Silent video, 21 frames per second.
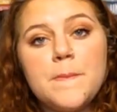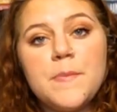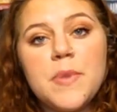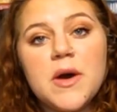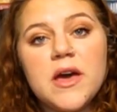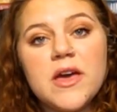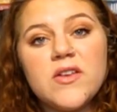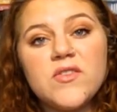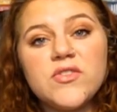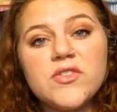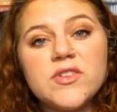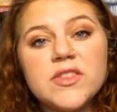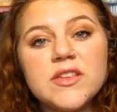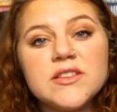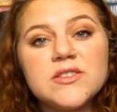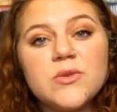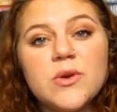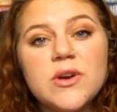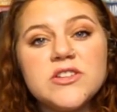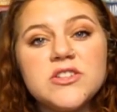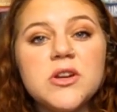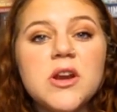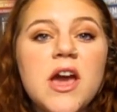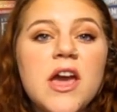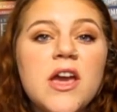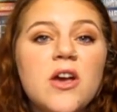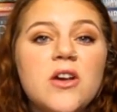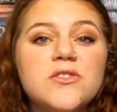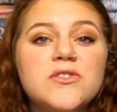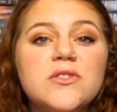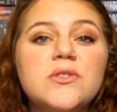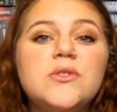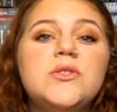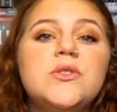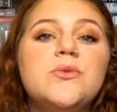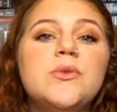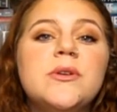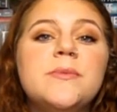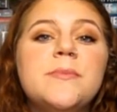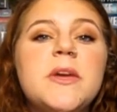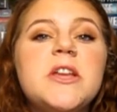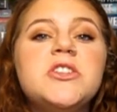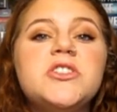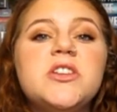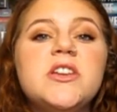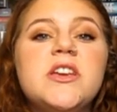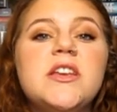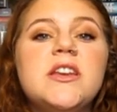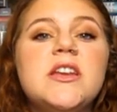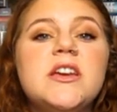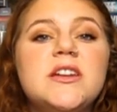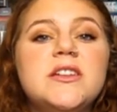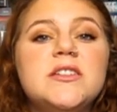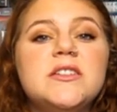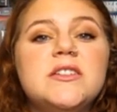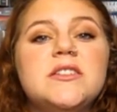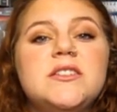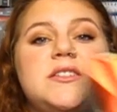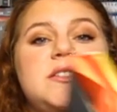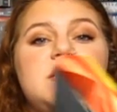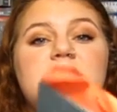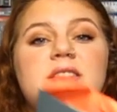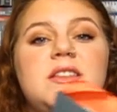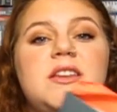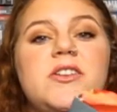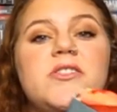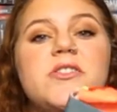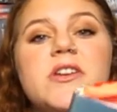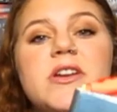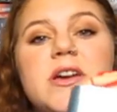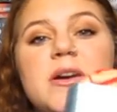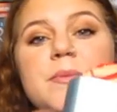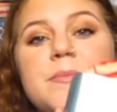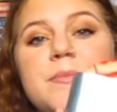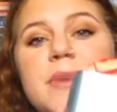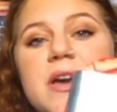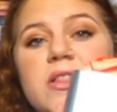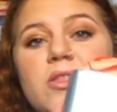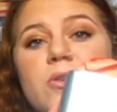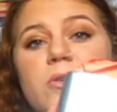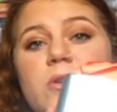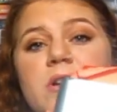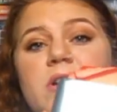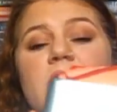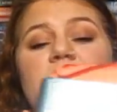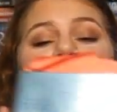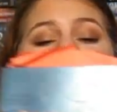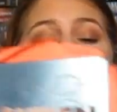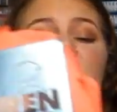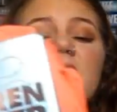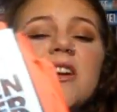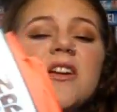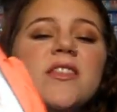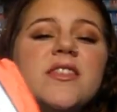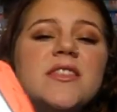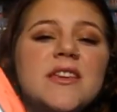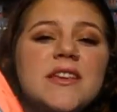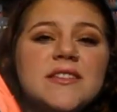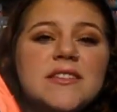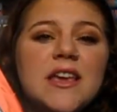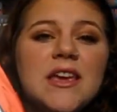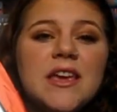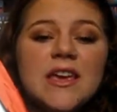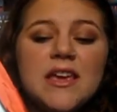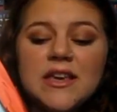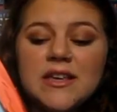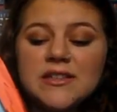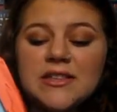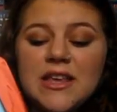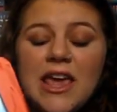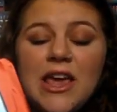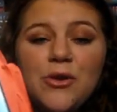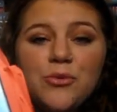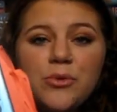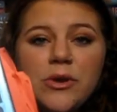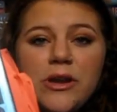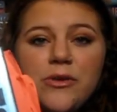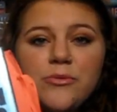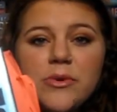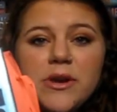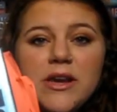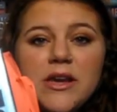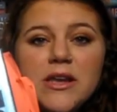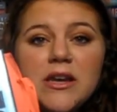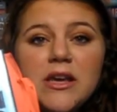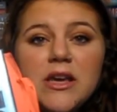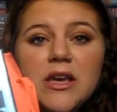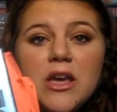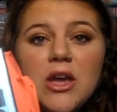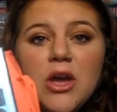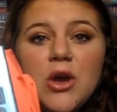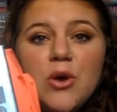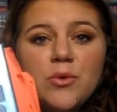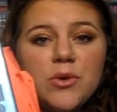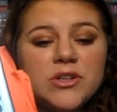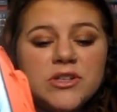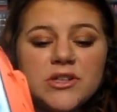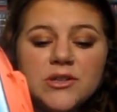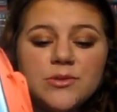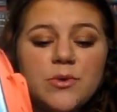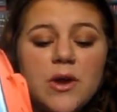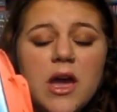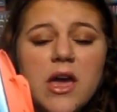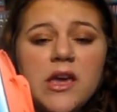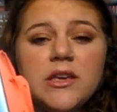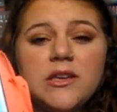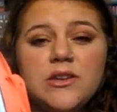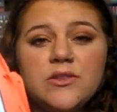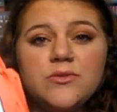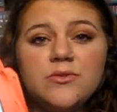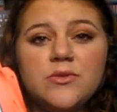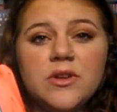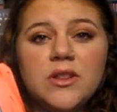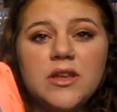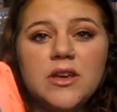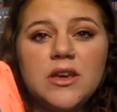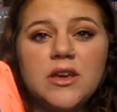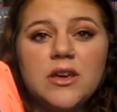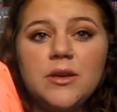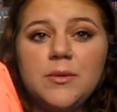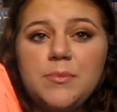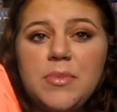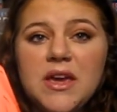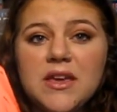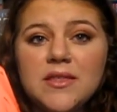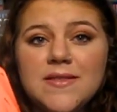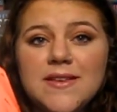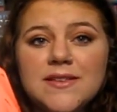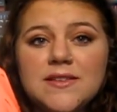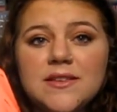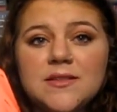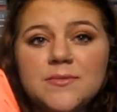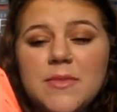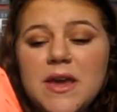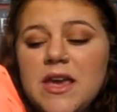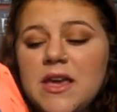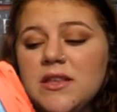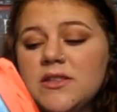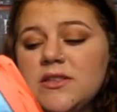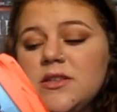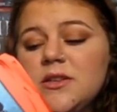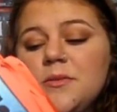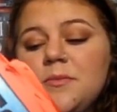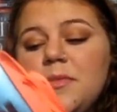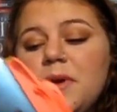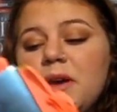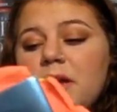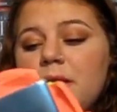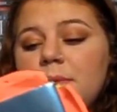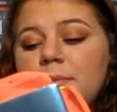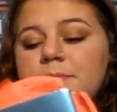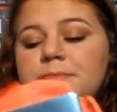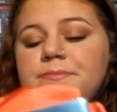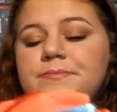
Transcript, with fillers: But for this question, I also do want to mention Delirium by Lauren Oliver. This is a reread, which is why I didn't really pick this as my answer, but